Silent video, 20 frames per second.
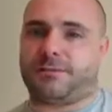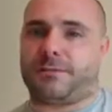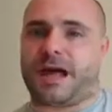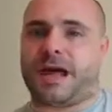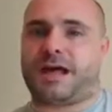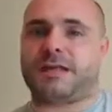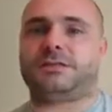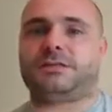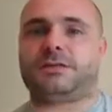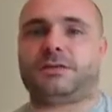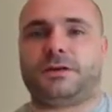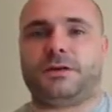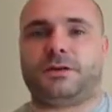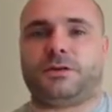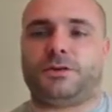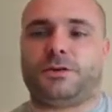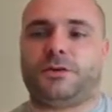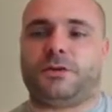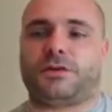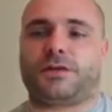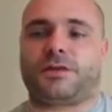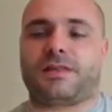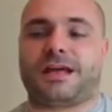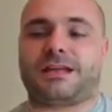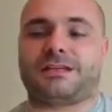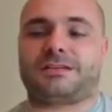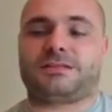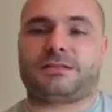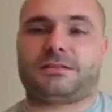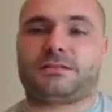in my hand, so I don't know that
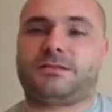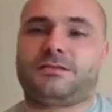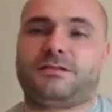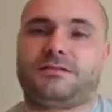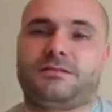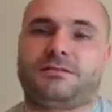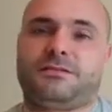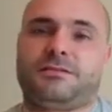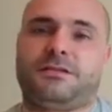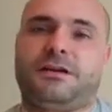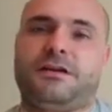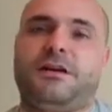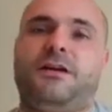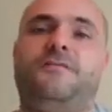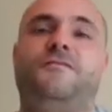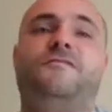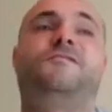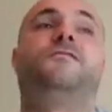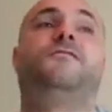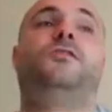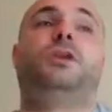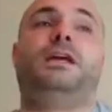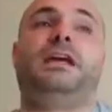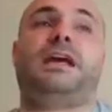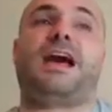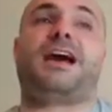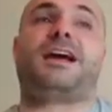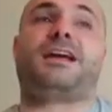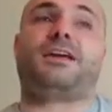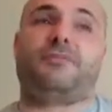that's a fully
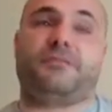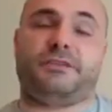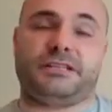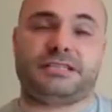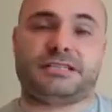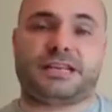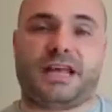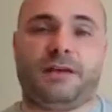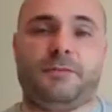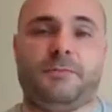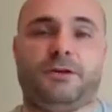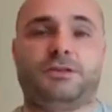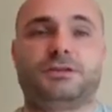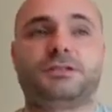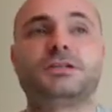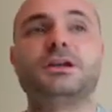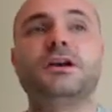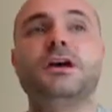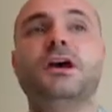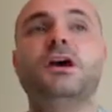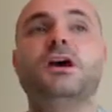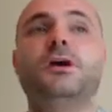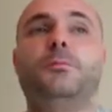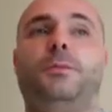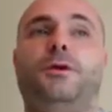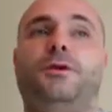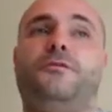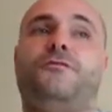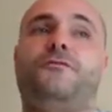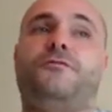accurate statement.
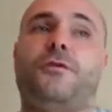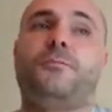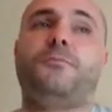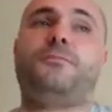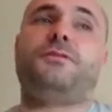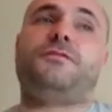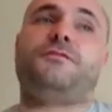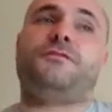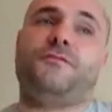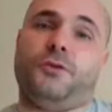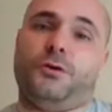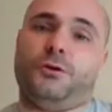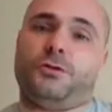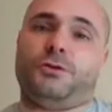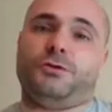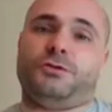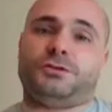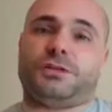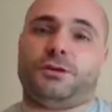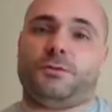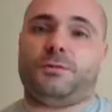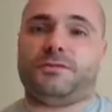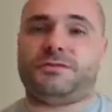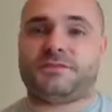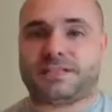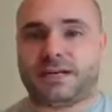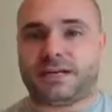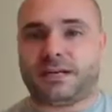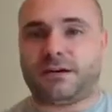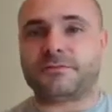But from the photos that we've
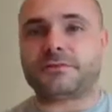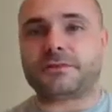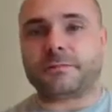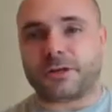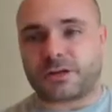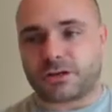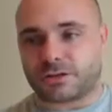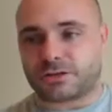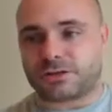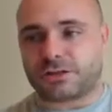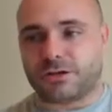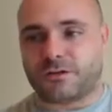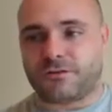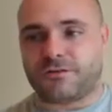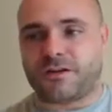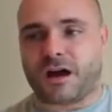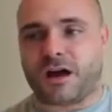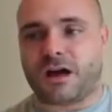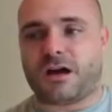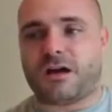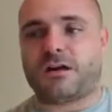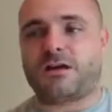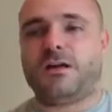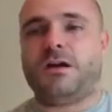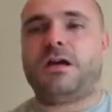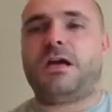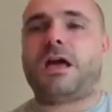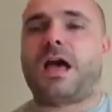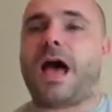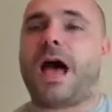seen of the models so far,
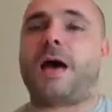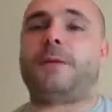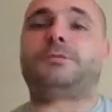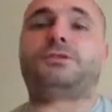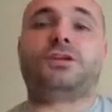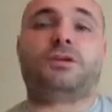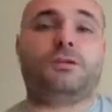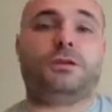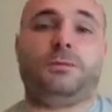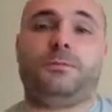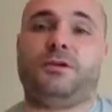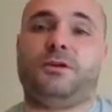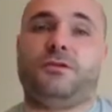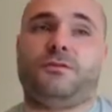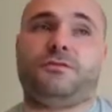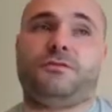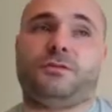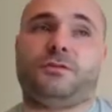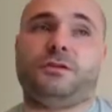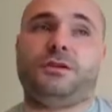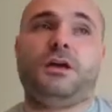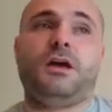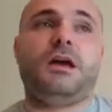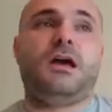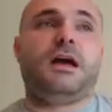absolutely beautiful.